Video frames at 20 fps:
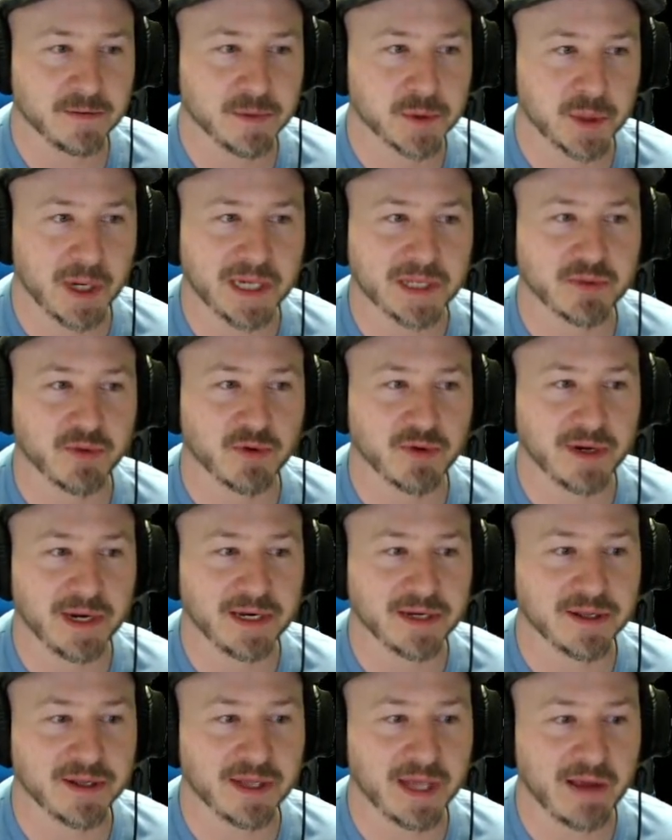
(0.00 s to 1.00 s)
transported
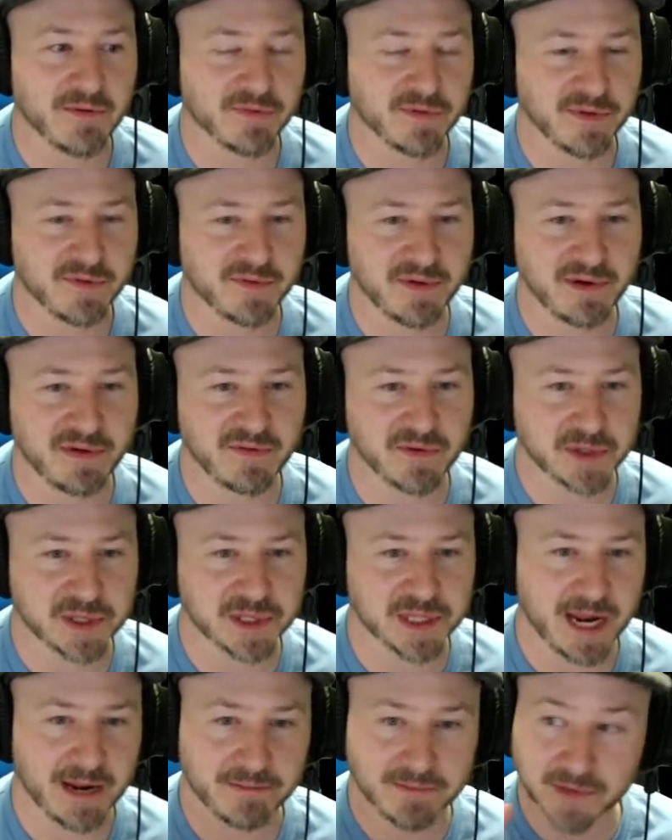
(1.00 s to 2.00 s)
into the game for the very first
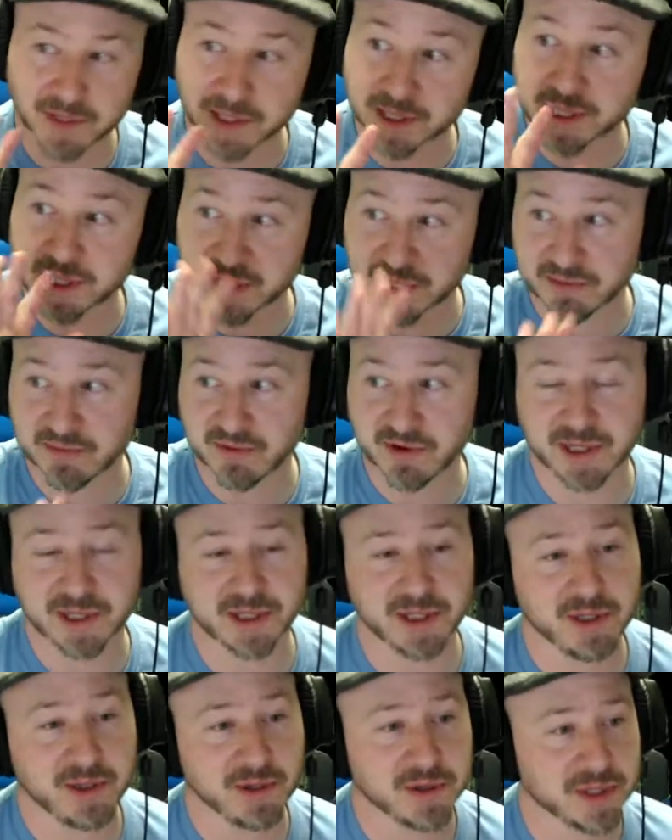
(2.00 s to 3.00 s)
time, this is the place
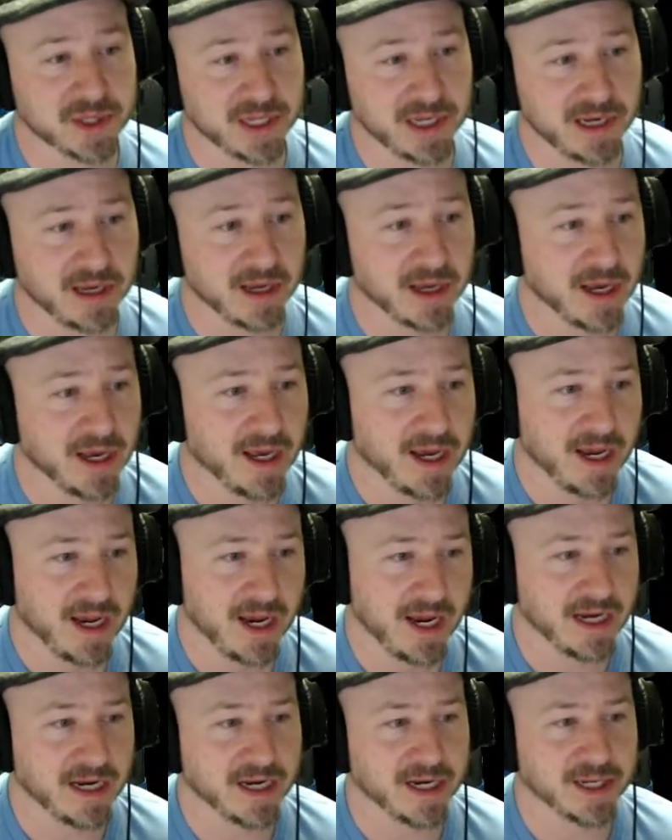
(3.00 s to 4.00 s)
that you see,
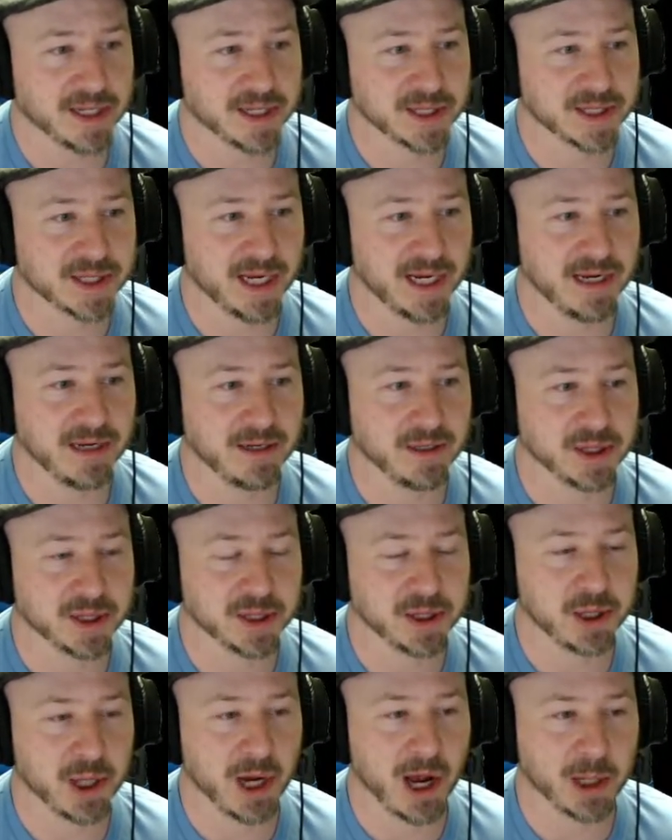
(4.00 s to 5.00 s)
and it is like
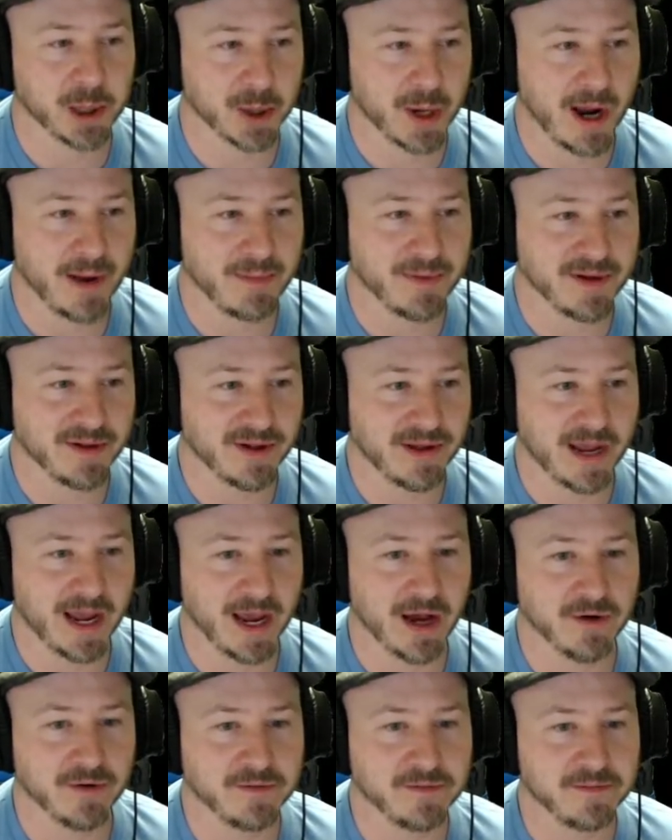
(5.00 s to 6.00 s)
just jaw-dropping, like
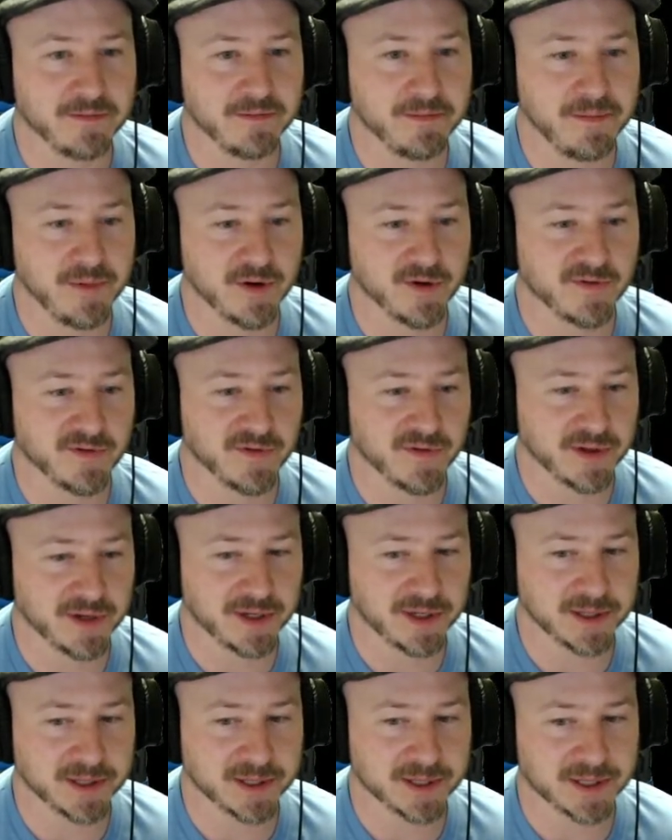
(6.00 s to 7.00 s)
how beautiful it
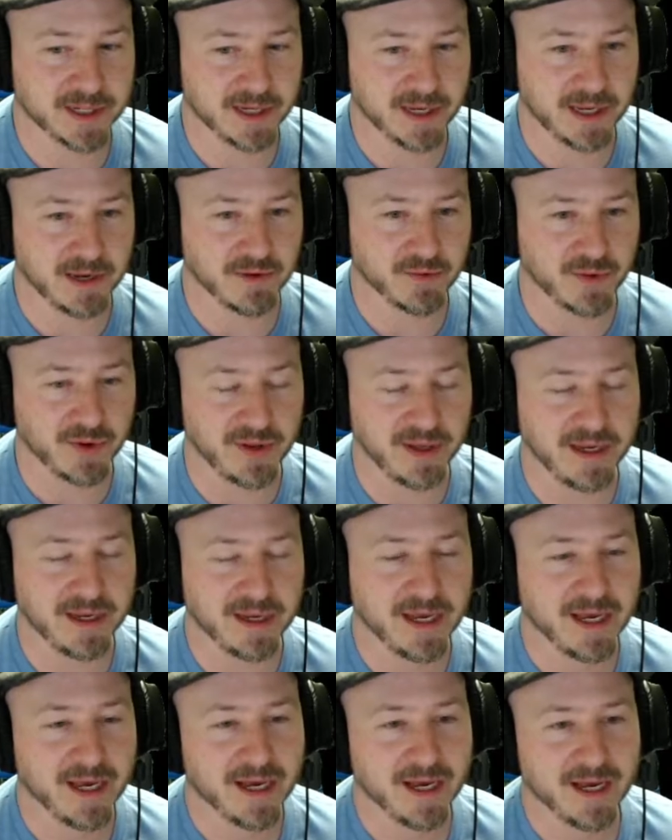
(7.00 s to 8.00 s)
is. Like it really,
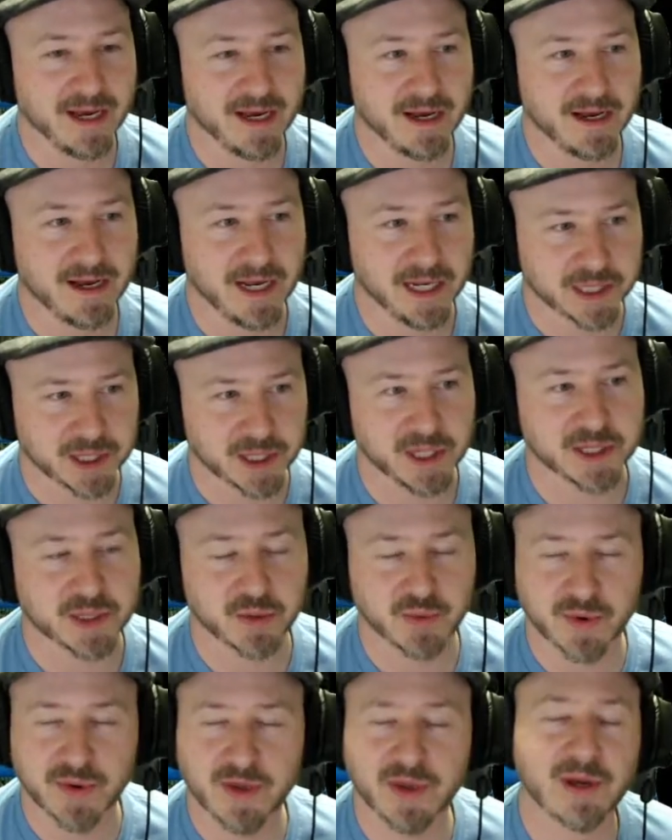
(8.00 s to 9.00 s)
it's a
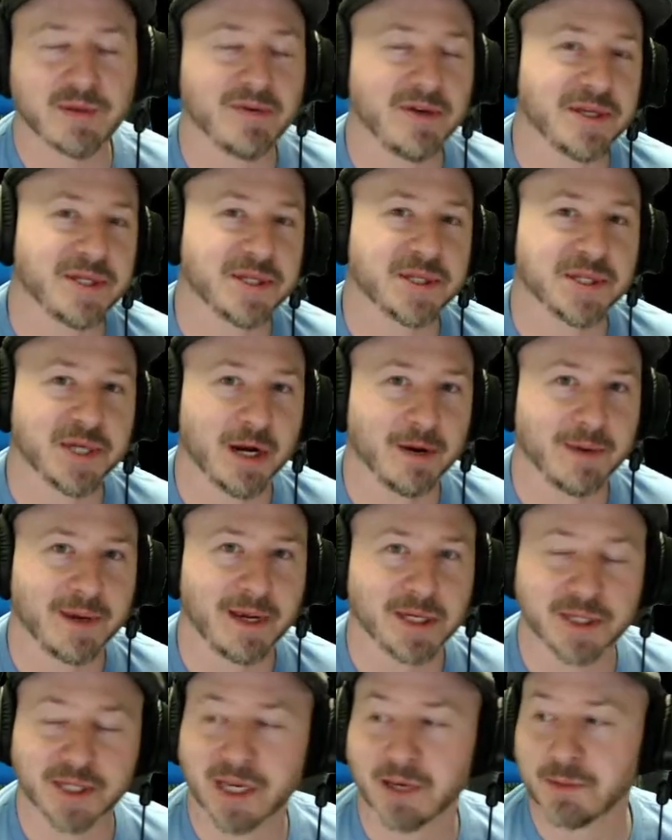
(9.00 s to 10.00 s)
really good place to start
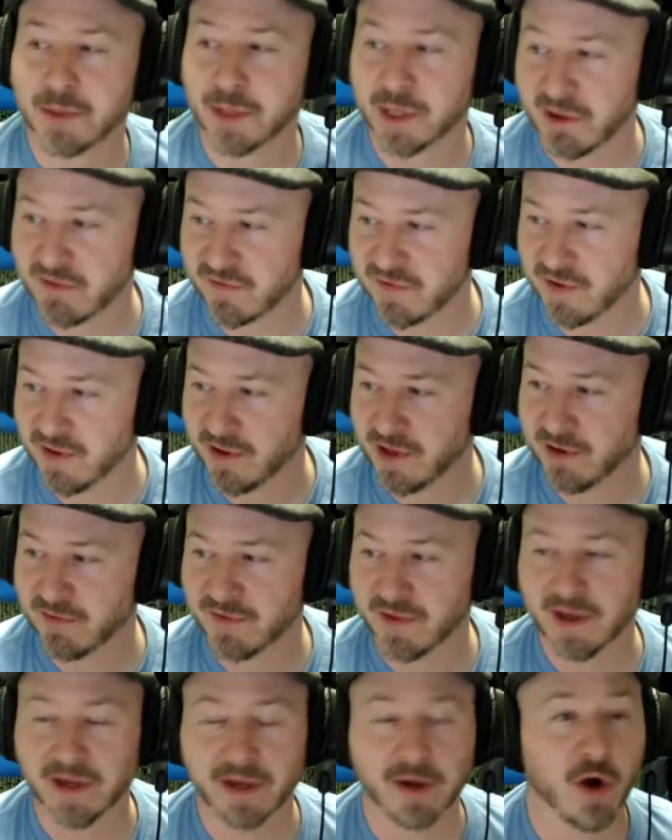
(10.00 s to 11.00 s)
because it gives you that feeling
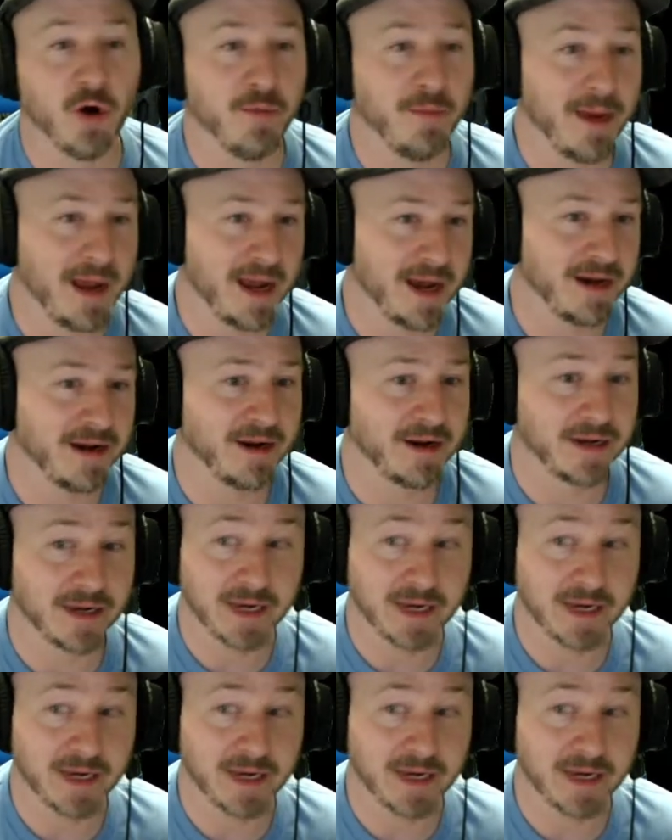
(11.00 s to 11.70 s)
of like, oh man,